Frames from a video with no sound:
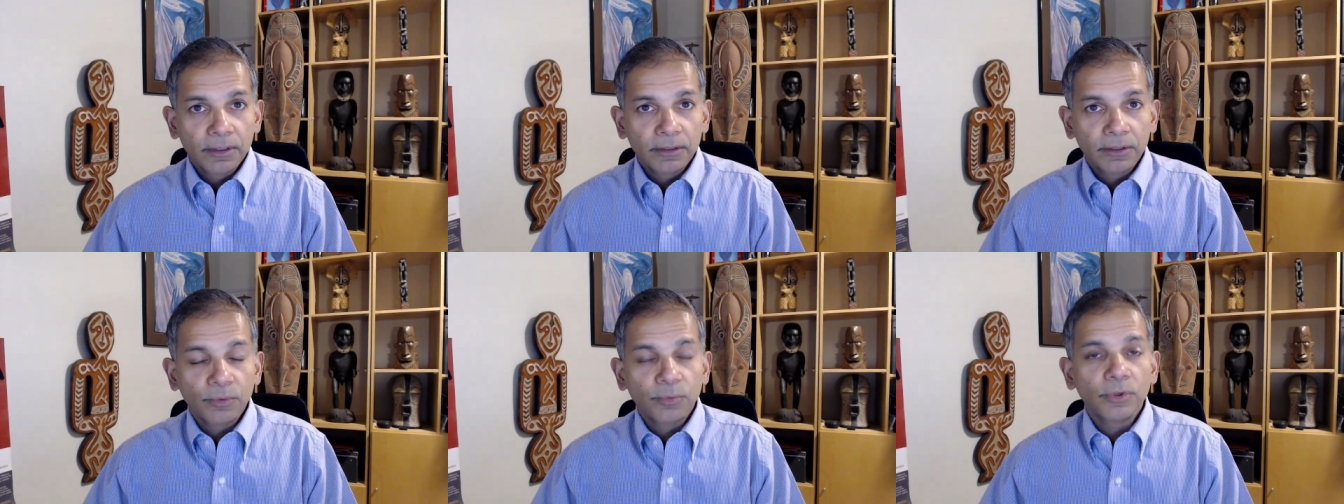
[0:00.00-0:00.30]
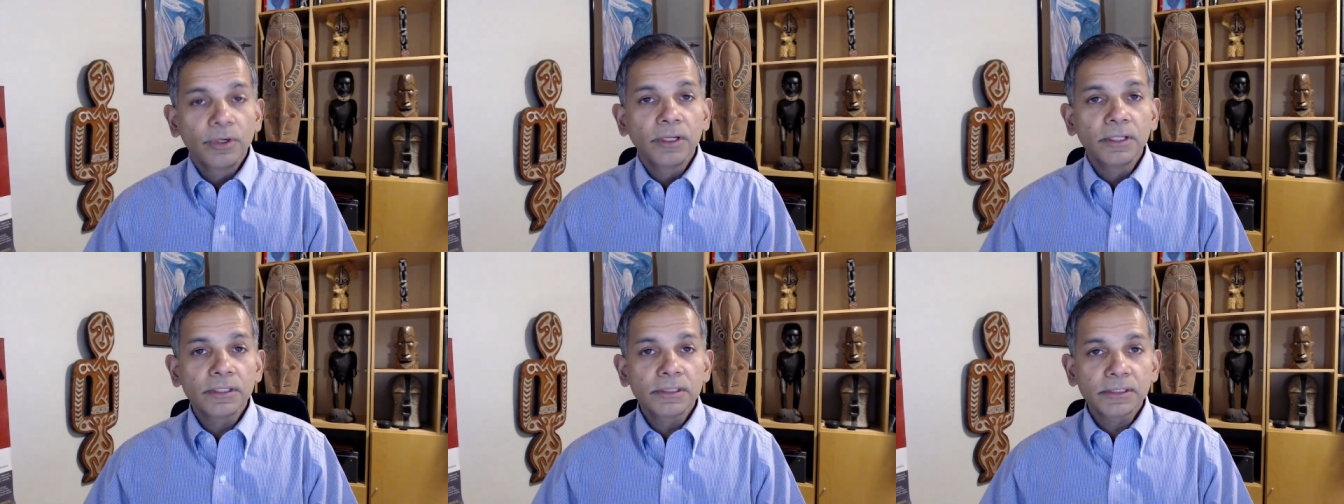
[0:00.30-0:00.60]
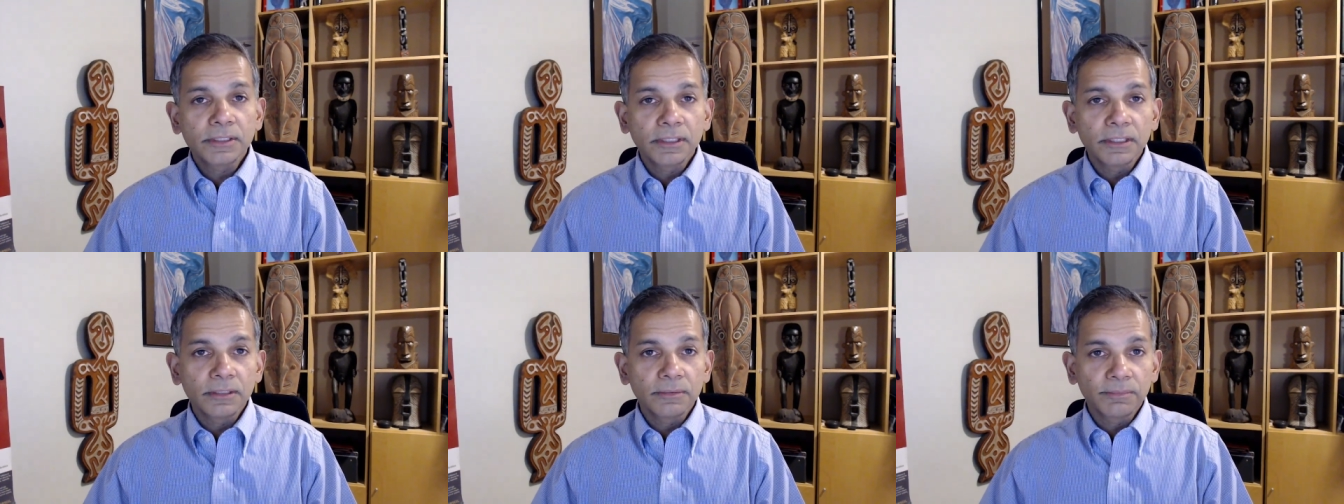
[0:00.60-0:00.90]
the world
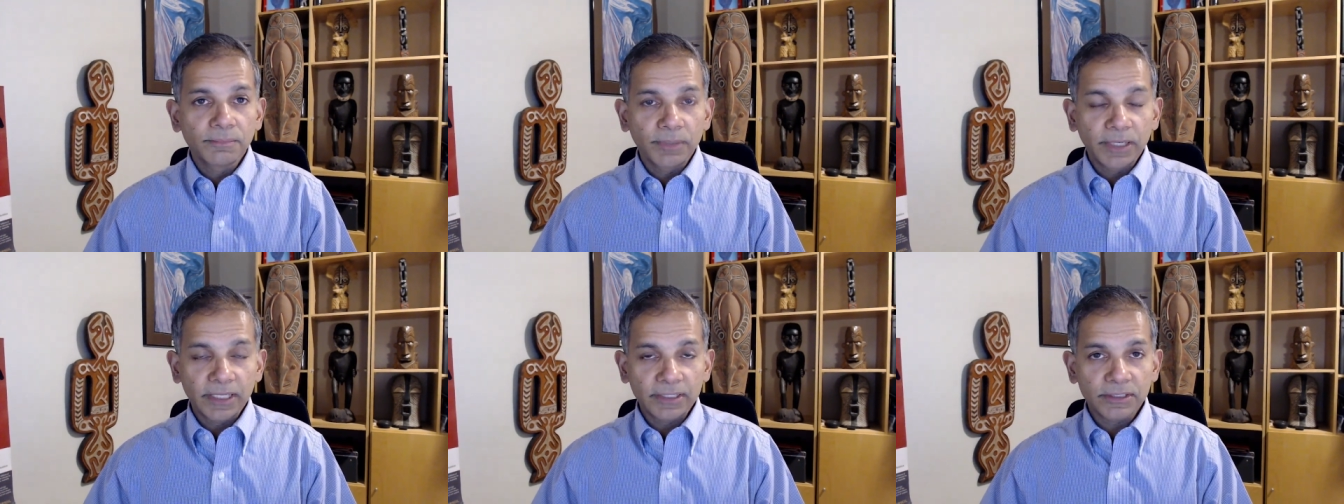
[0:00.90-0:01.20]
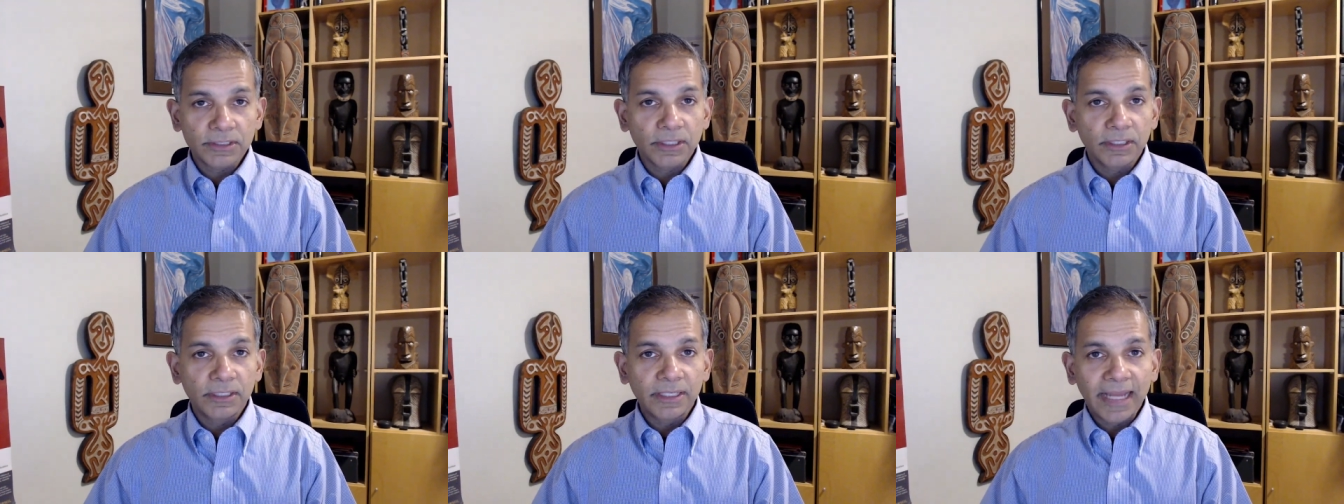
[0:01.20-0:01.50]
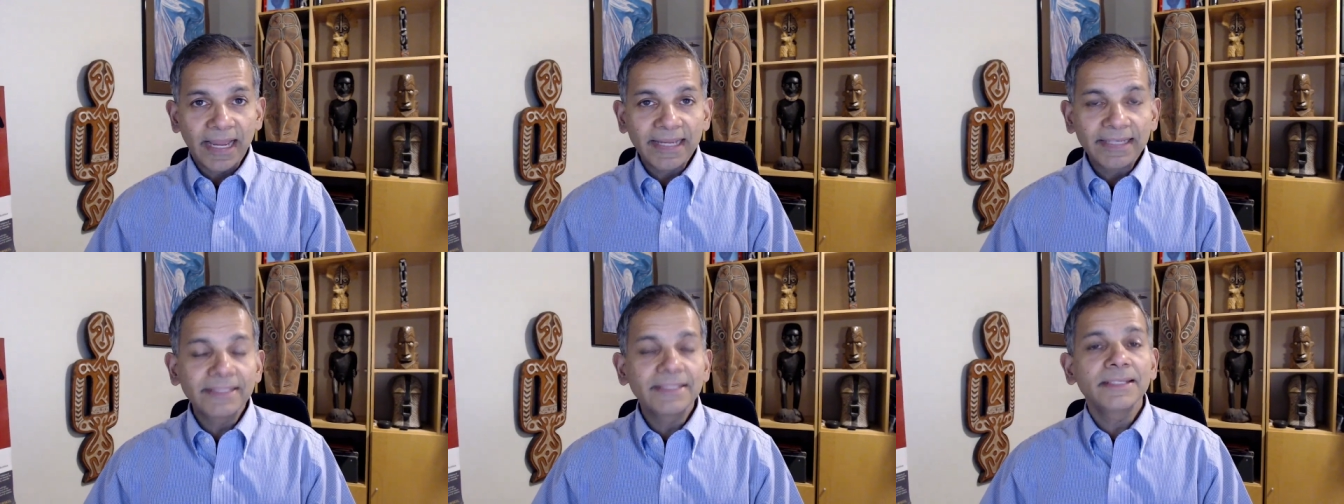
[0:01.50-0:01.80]
still gets
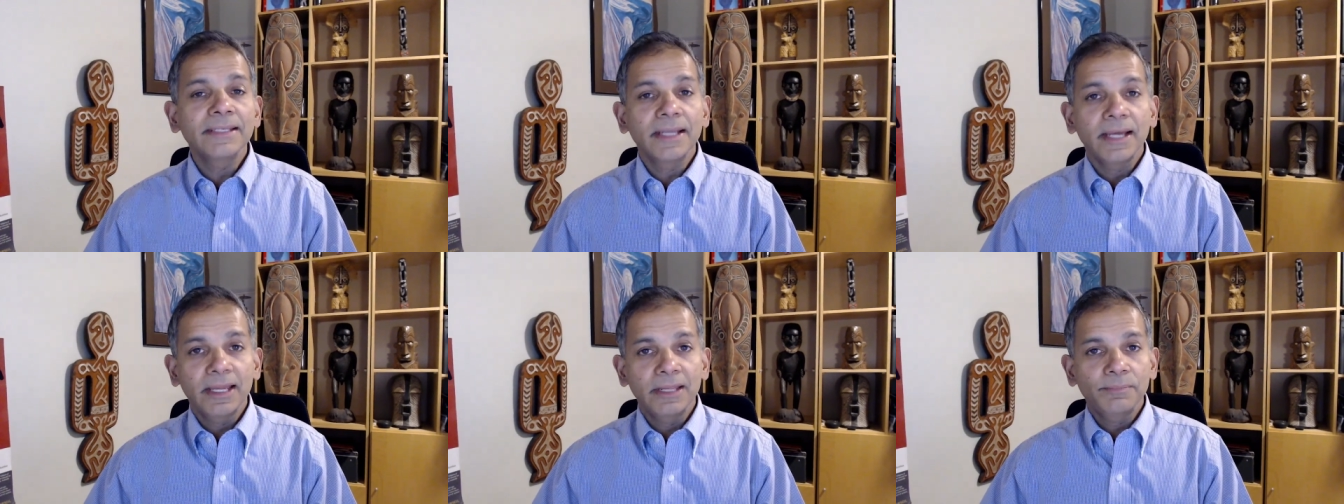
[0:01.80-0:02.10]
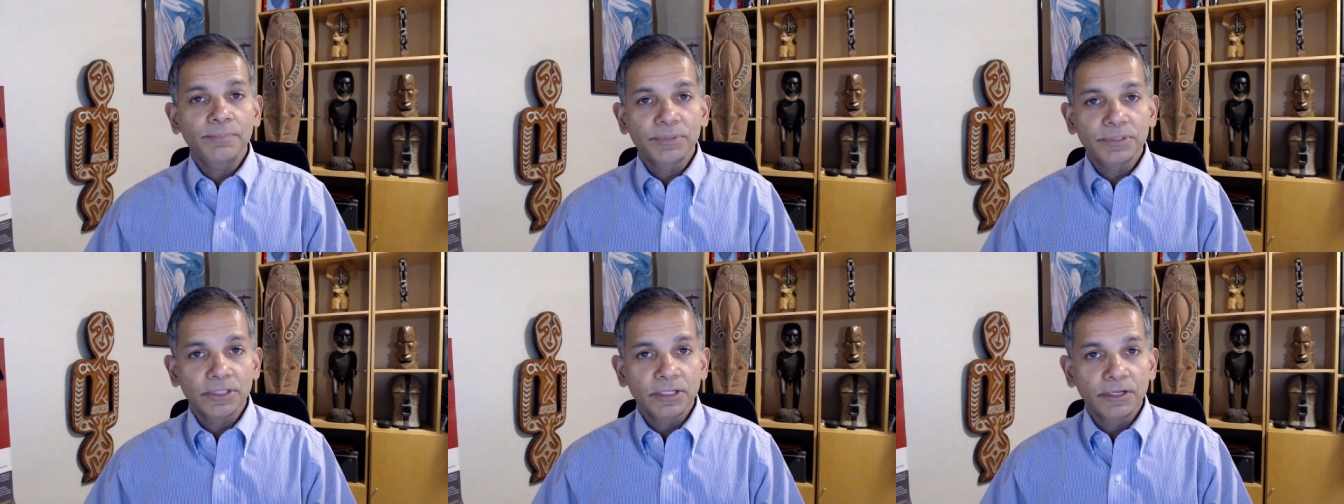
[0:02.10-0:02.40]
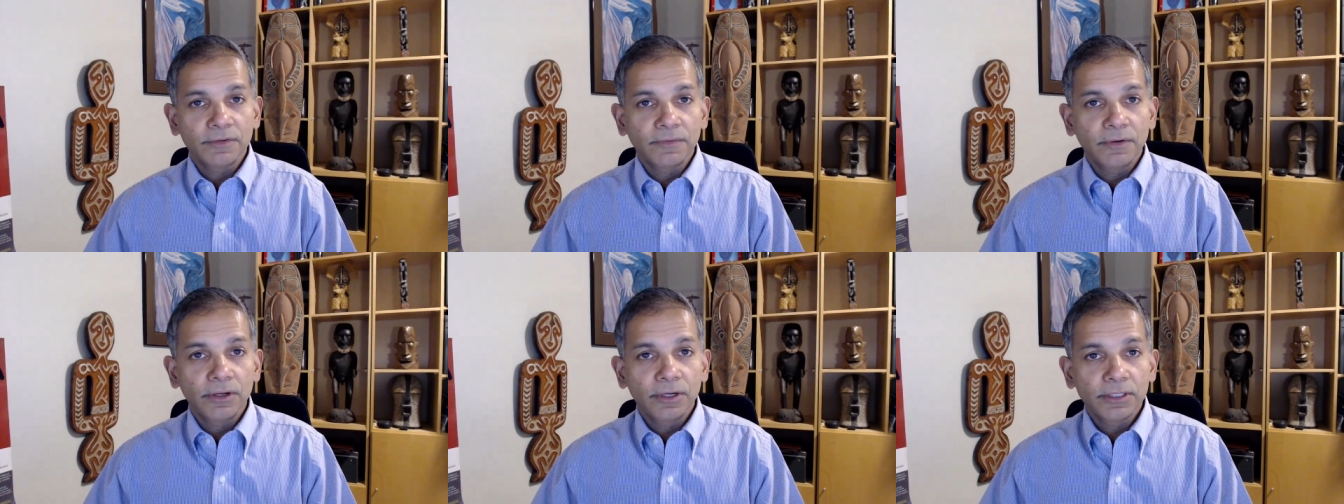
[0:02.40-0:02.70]

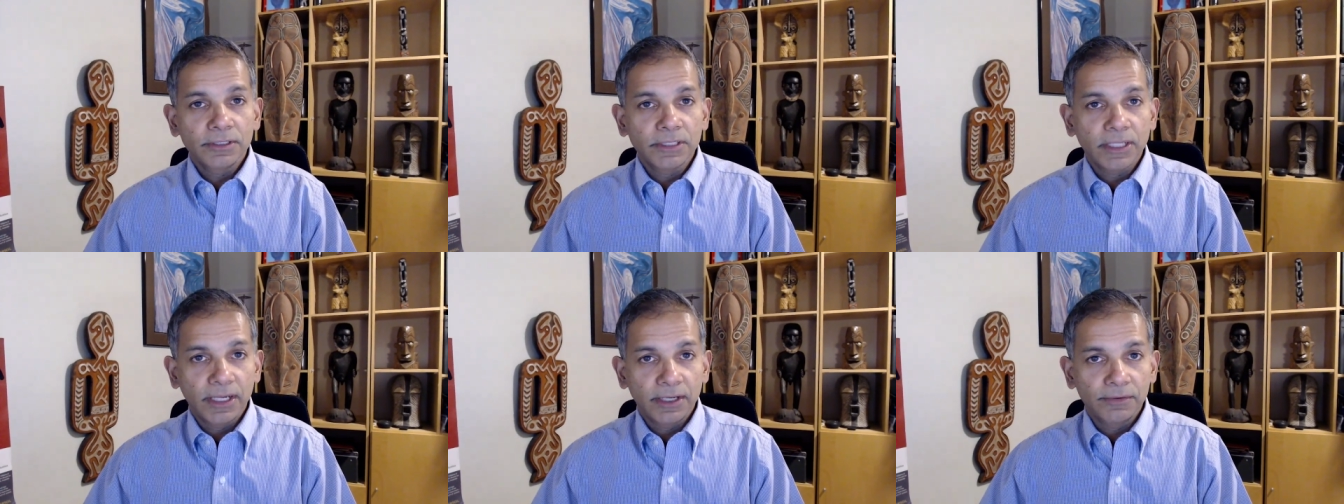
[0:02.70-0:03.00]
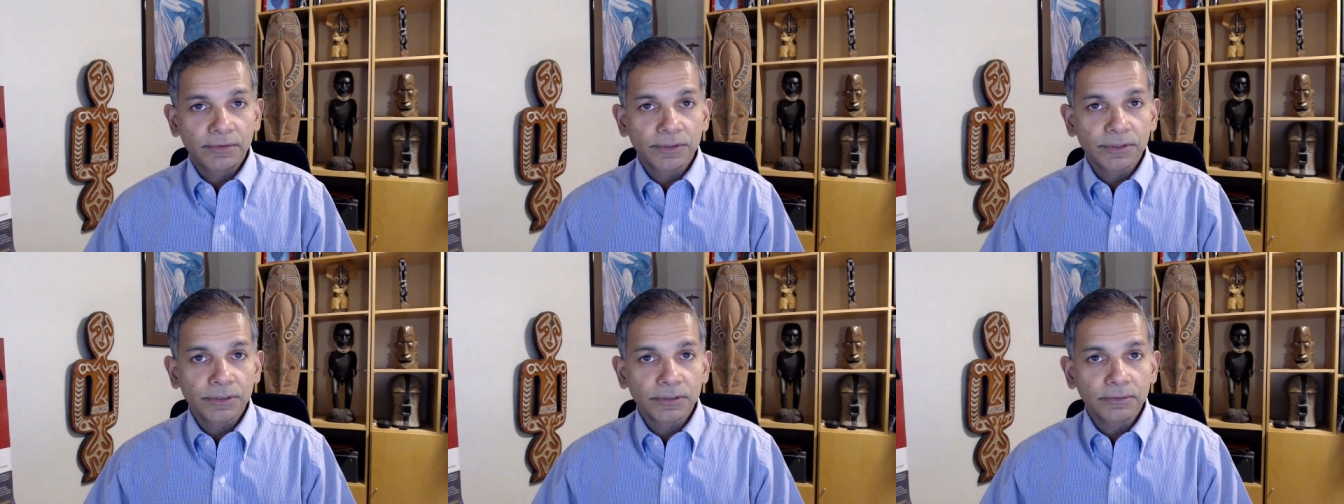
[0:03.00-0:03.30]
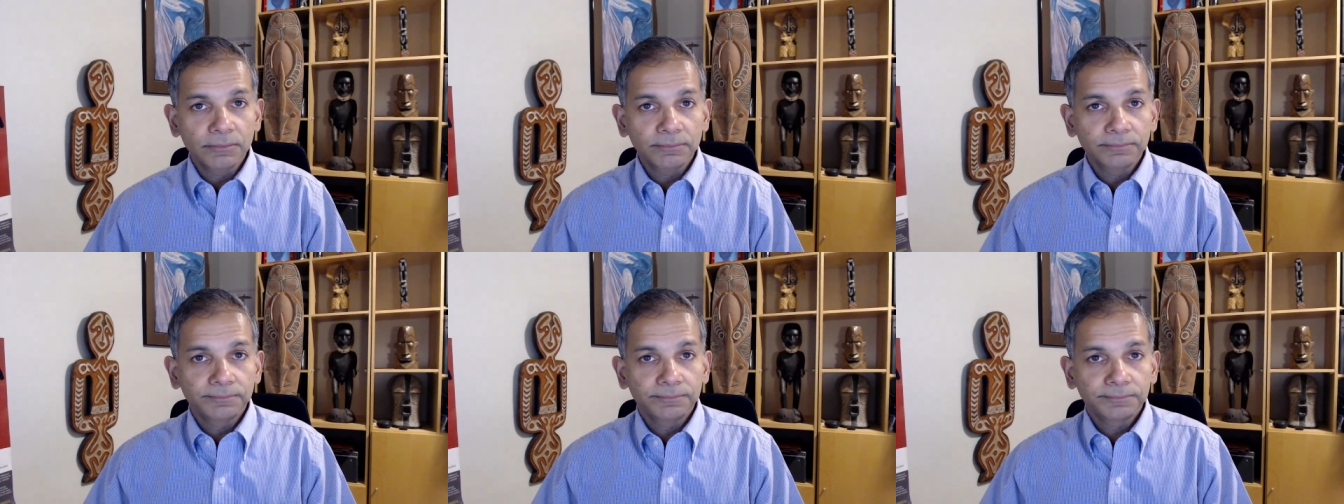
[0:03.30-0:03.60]
99% of all its
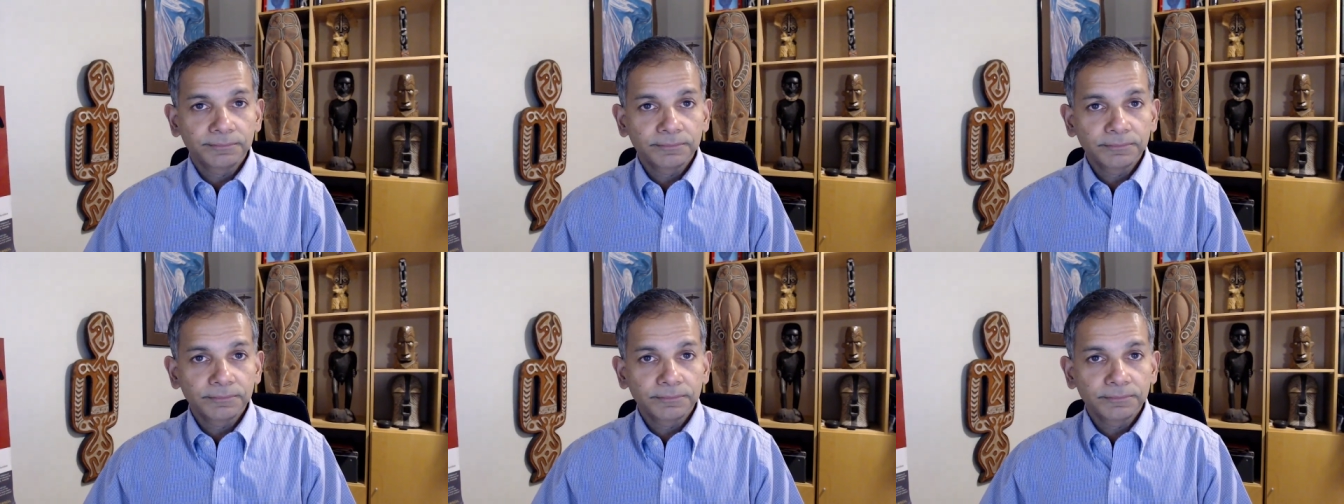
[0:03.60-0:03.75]
hydrogen